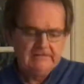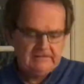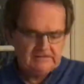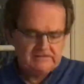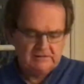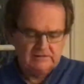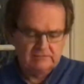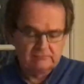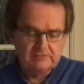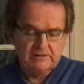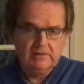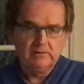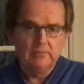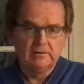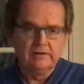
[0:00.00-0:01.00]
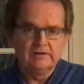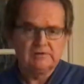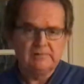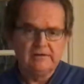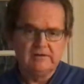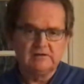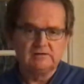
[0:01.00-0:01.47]
So it's really worth
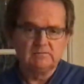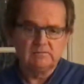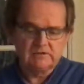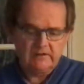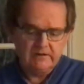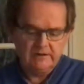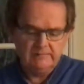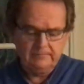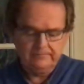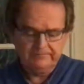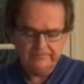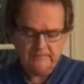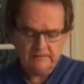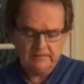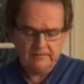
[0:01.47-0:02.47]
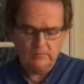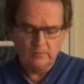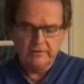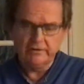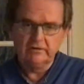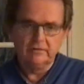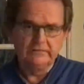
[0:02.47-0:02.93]
spending some time
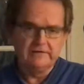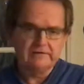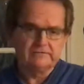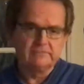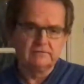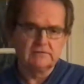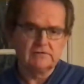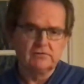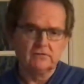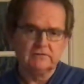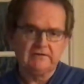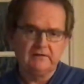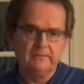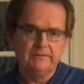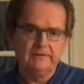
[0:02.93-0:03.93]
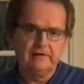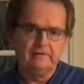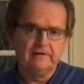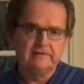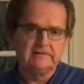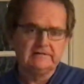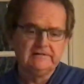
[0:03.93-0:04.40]
working on this through this lockdown
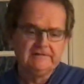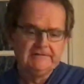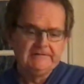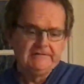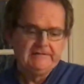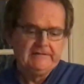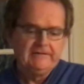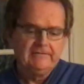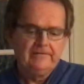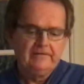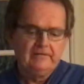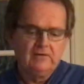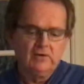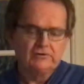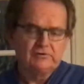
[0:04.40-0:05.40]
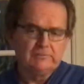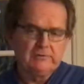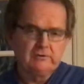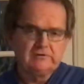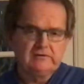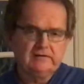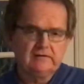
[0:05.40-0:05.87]
period. There are lots of
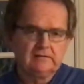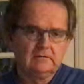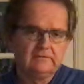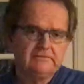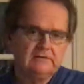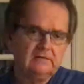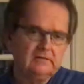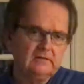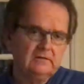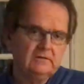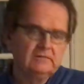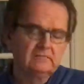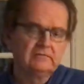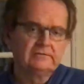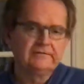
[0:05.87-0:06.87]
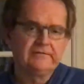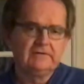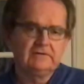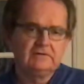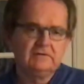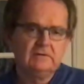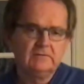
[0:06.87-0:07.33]
books out there obviously that you can refer
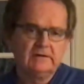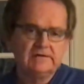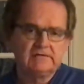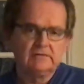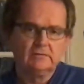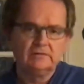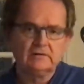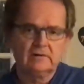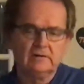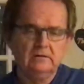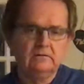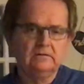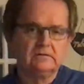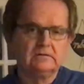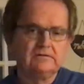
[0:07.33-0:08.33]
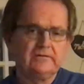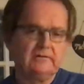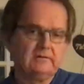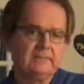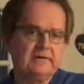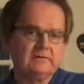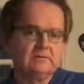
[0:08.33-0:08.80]
to. I still think Hogan's
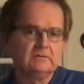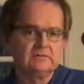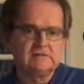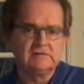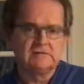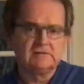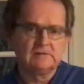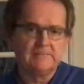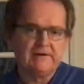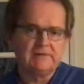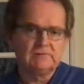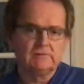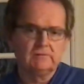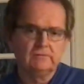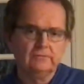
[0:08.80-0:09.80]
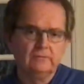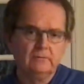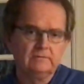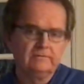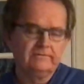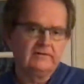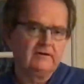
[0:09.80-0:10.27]
Fundamentals is the best one, or
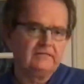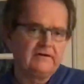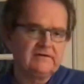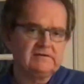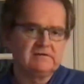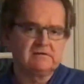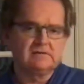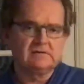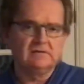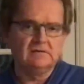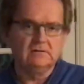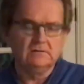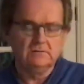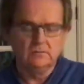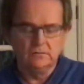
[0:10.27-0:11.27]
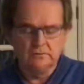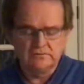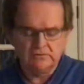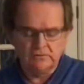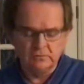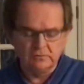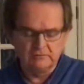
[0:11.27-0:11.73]
5 Lessons as it was
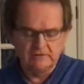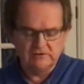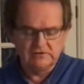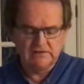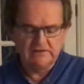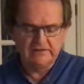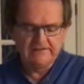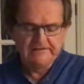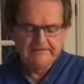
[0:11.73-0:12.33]
called originally.